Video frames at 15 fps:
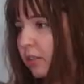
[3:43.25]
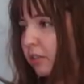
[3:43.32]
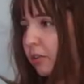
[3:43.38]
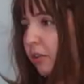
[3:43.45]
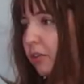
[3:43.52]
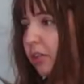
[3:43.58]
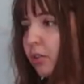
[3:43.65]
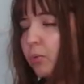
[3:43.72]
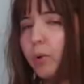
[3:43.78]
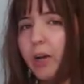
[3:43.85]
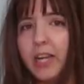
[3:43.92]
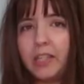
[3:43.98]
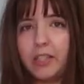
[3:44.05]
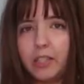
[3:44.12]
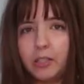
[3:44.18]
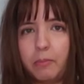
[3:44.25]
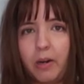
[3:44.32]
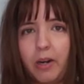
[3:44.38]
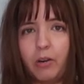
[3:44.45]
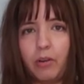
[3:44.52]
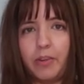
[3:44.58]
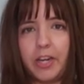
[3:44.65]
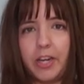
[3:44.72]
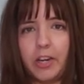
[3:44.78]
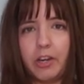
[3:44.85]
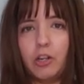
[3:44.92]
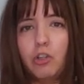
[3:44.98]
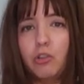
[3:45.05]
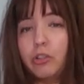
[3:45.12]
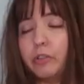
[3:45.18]
So that's why this part over
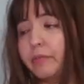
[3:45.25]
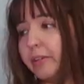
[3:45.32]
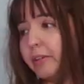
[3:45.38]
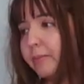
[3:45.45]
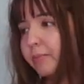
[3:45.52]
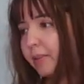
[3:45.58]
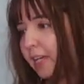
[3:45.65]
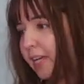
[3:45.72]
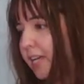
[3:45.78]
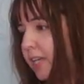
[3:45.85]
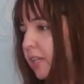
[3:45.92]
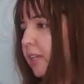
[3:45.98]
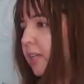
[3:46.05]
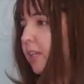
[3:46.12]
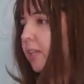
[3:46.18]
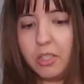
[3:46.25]
here looks very plain.